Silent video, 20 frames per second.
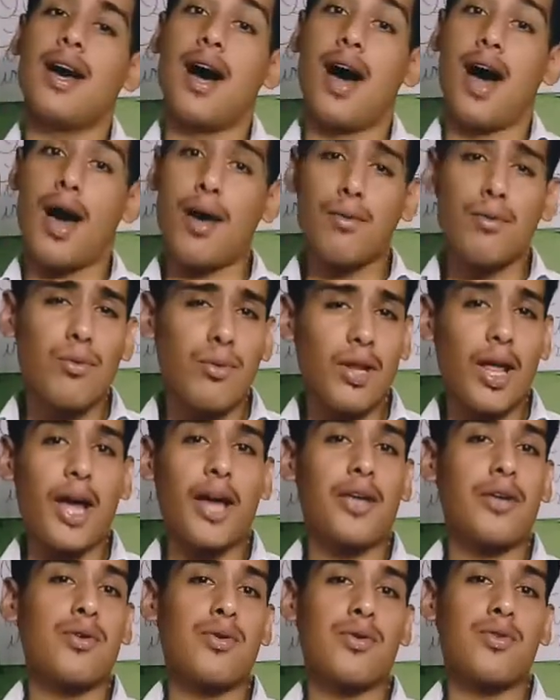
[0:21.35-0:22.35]
I would
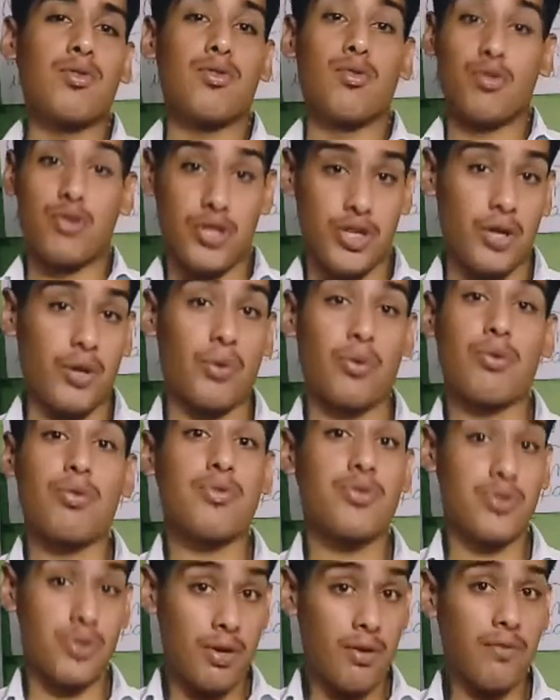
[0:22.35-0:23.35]
like you to tell you
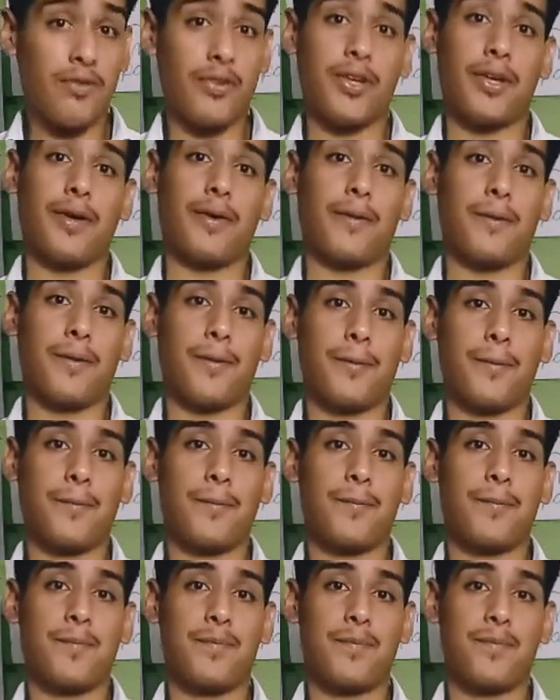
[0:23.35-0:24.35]
something.
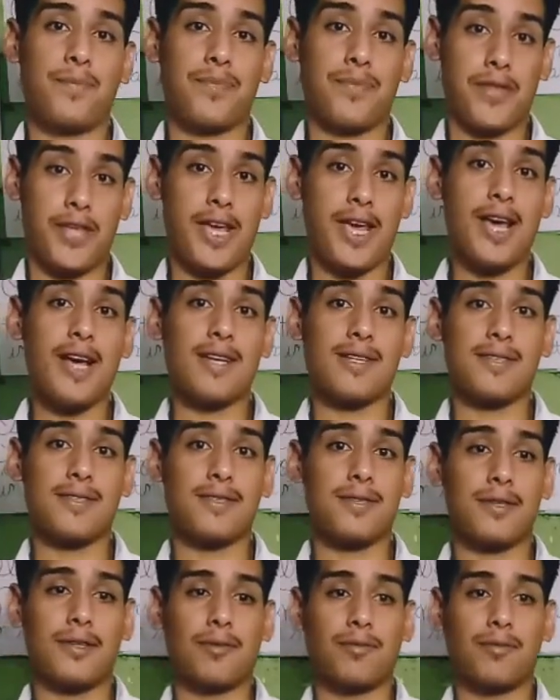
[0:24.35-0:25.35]

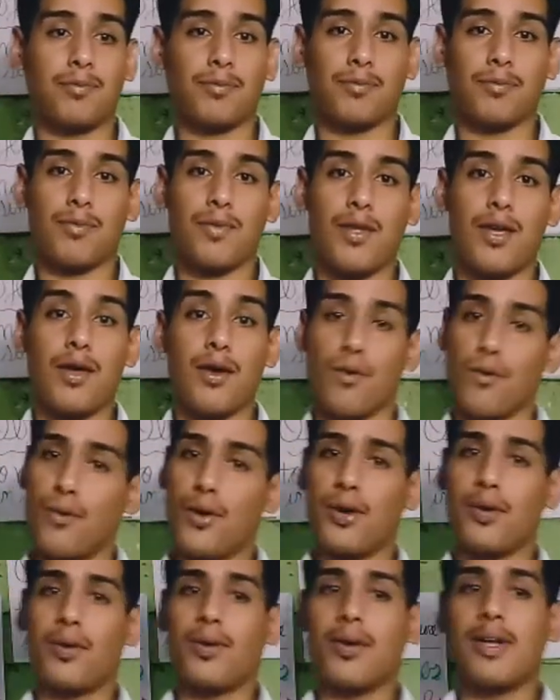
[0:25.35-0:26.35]
Yes,
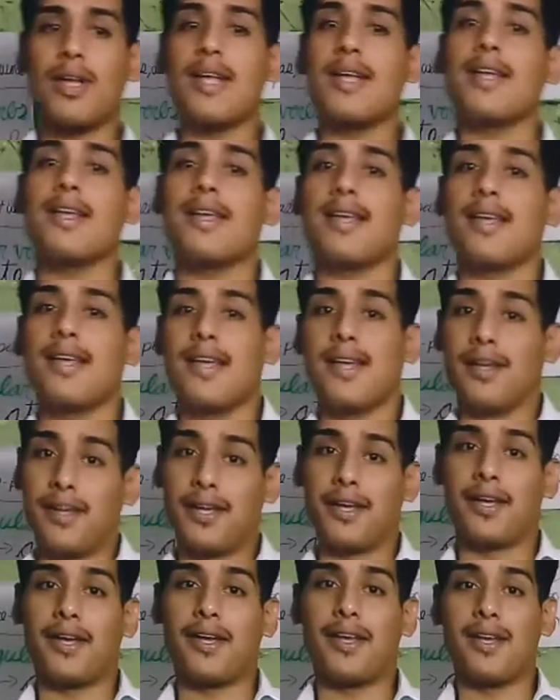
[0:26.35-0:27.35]
well,
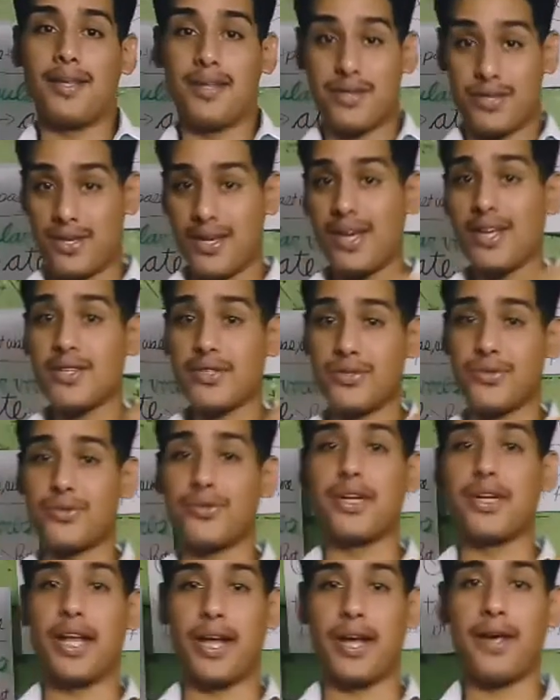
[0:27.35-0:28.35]

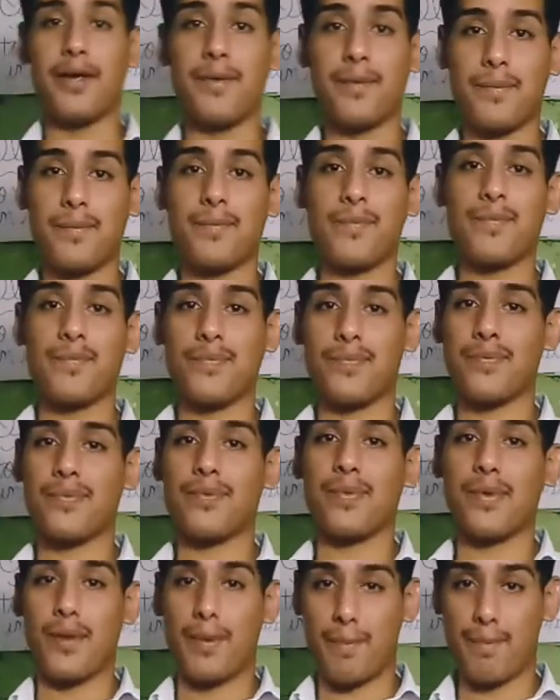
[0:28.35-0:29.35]
yesterday,
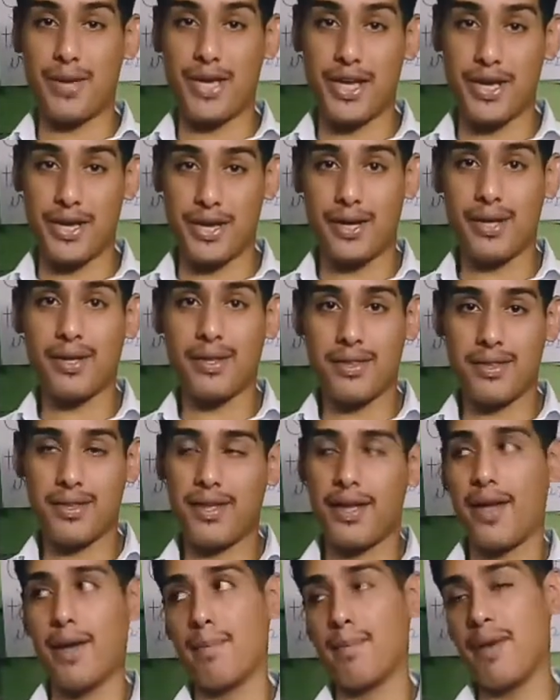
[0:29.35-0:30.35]
me
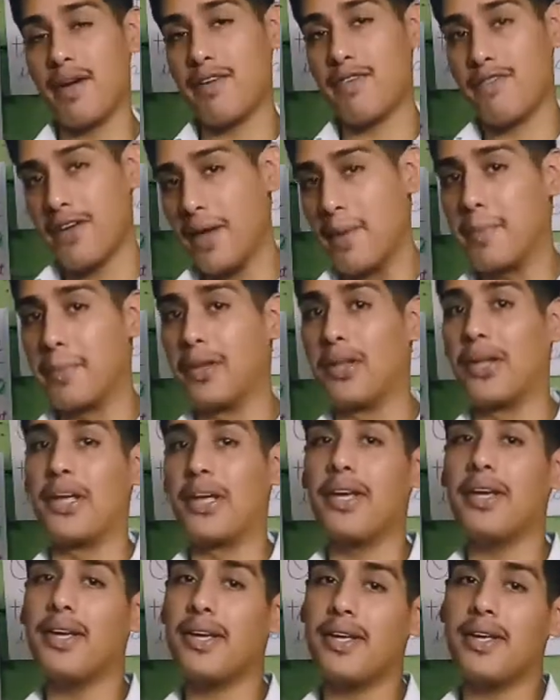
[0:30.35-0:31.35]
and my
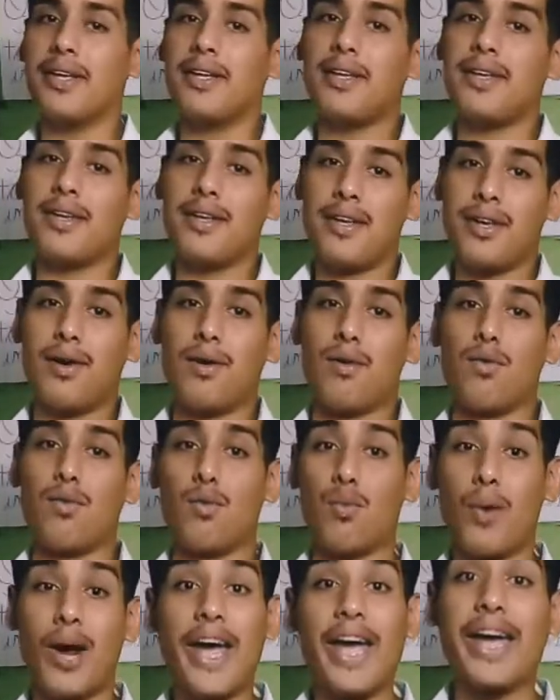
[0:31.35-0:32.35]
family
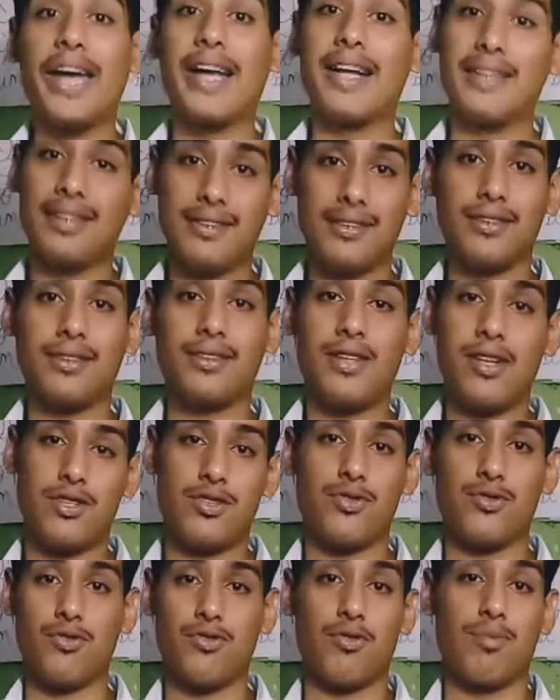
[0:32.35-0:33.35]
went
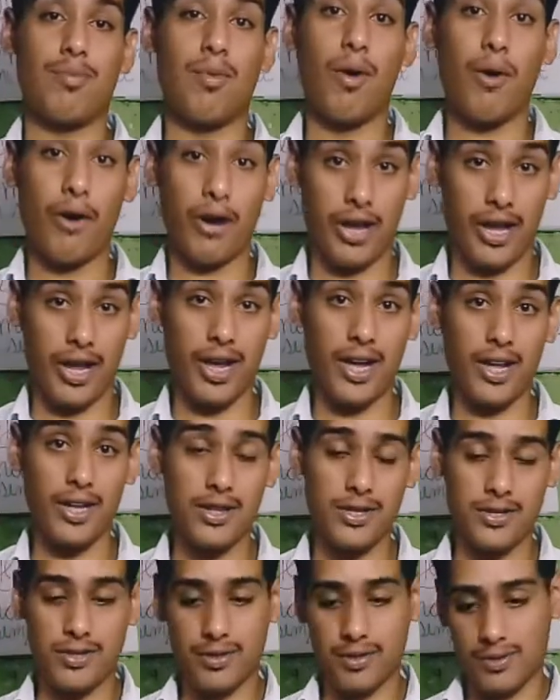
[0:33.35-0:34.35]
to the
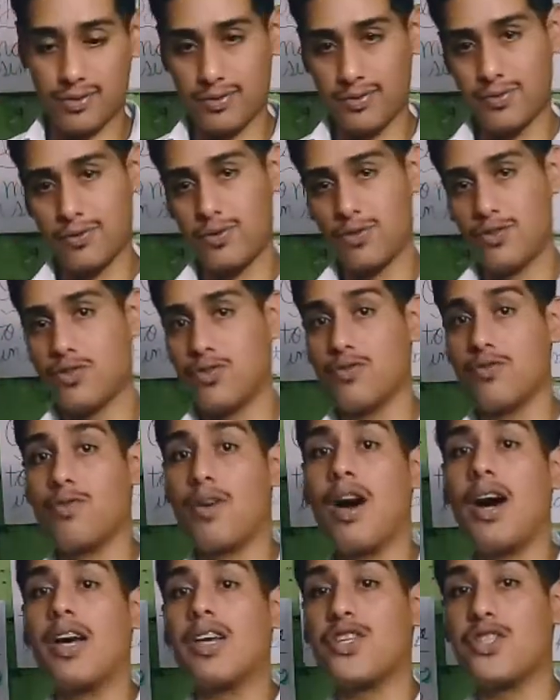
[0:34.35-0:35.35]
market to
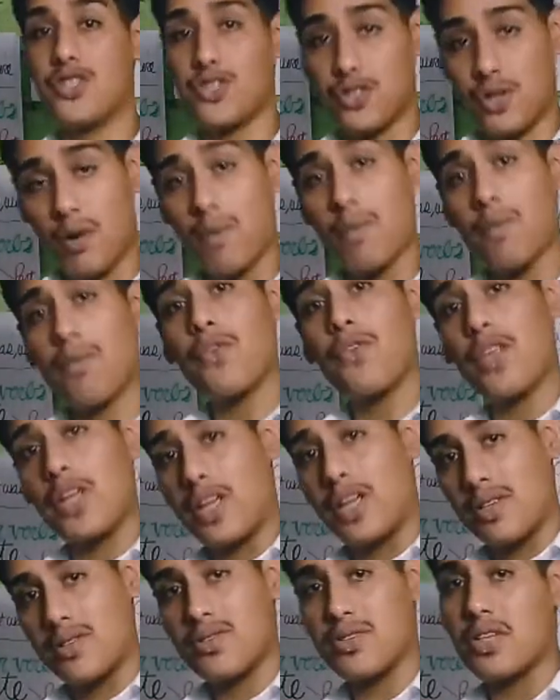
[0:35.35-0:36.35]
buy some
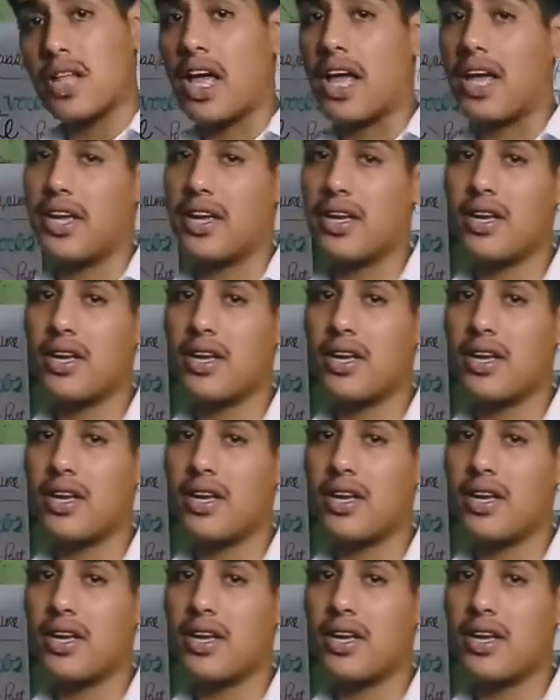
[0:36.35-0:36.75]
things like